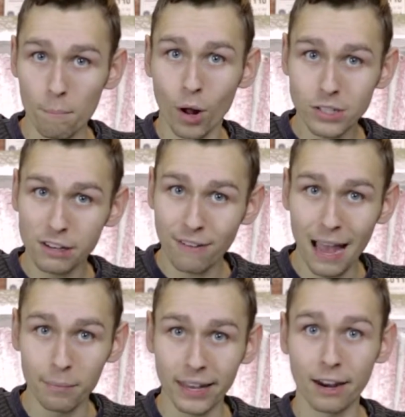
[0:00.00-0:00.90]

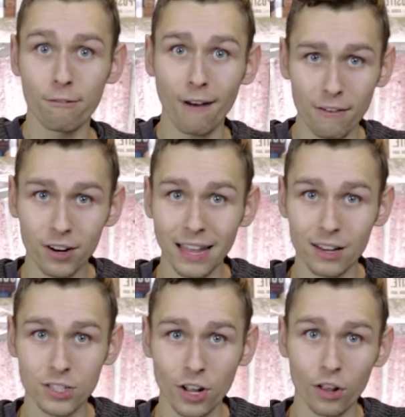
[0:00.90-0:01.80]
multifamily and a
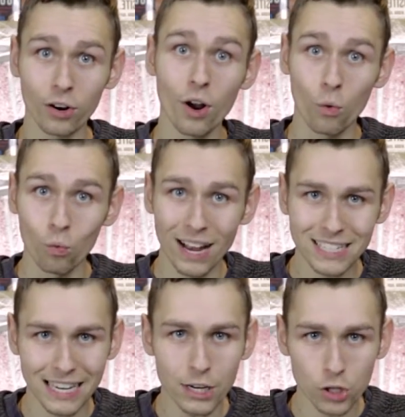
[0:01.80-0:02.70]
$500,000
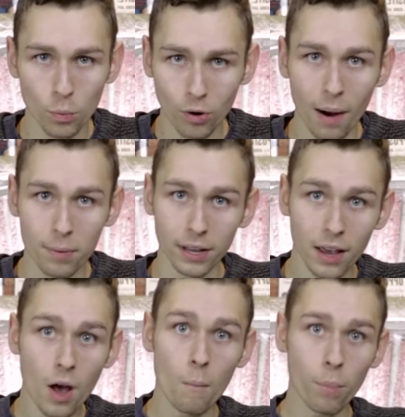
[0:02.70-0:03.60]
residential property
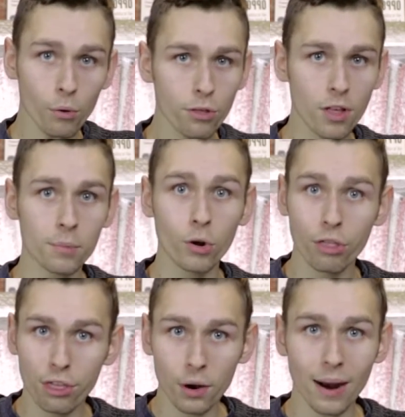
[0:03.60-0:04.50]
both of them
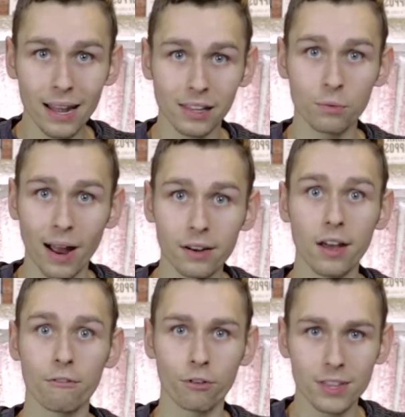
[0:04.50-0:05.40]
could theoretically rent
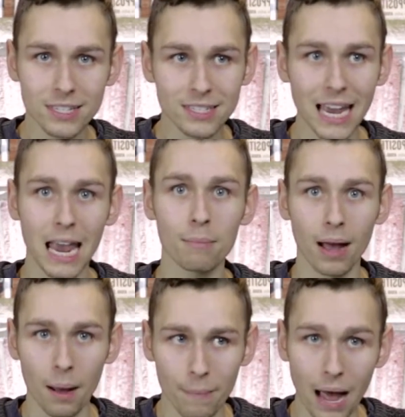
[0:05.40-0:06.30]
for the same
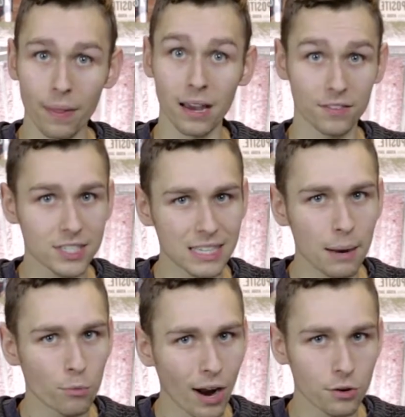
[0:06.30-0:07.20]
amount. They have the
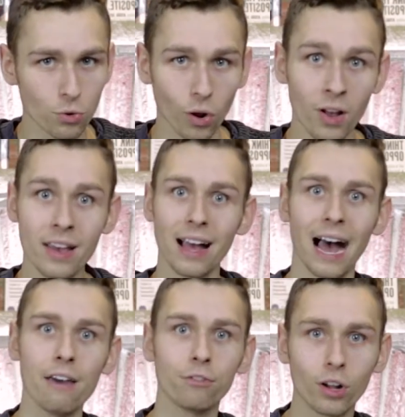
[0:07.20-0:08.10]
same rent roll.
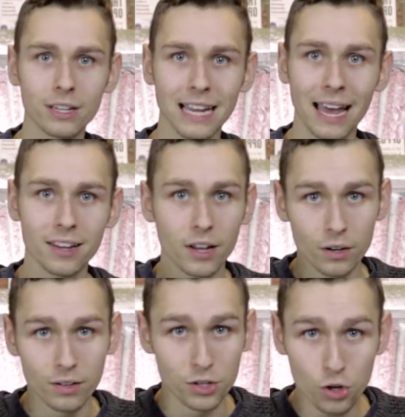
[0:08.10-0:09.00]
I've looked at
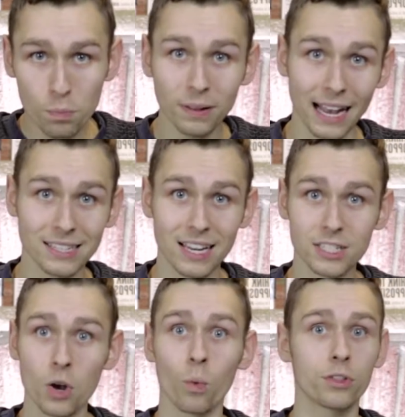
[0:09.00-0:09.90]

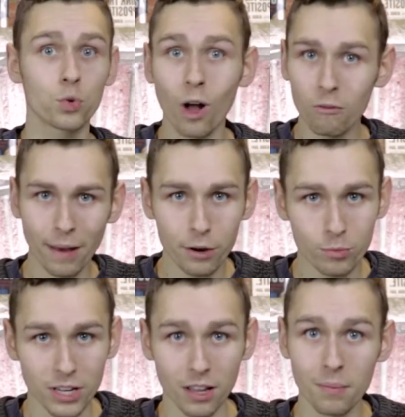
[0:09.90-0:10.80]
duplexes with 12
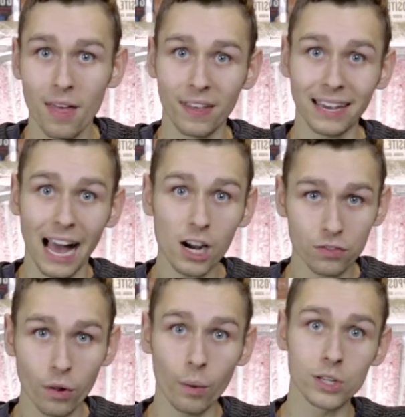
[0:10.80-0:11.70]
bedrooms in them that cash
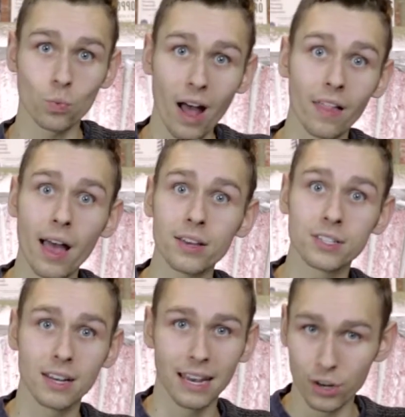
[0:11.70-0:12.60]
flow as well
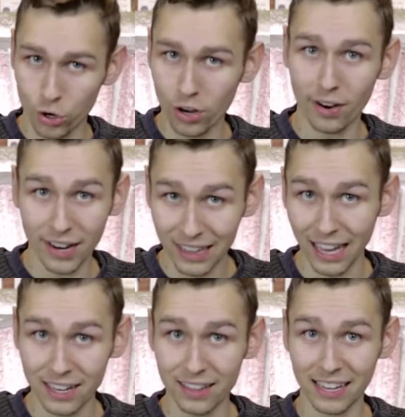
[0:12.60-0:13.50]
as in a good area in
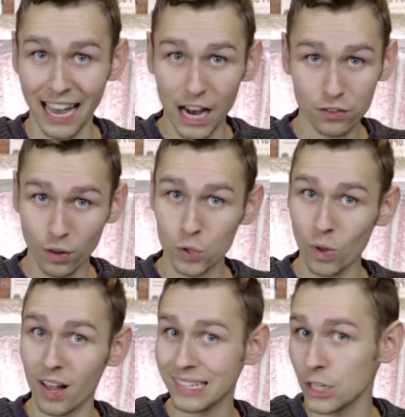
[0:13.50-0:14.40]
London that cash flow as
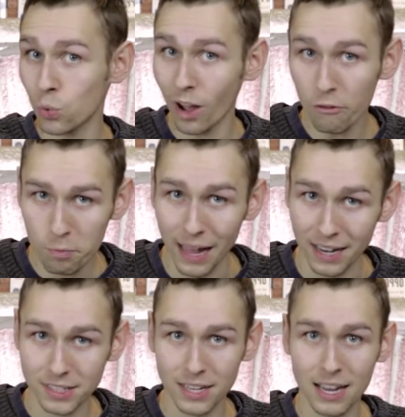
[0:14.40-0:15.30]
well as a
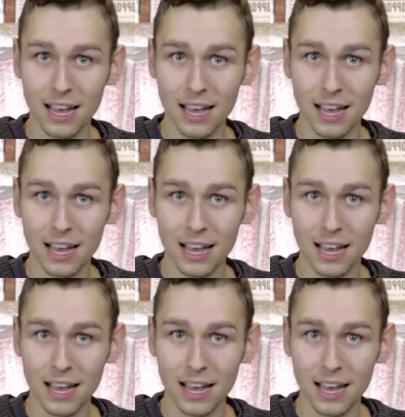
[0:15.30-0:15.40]
12plex.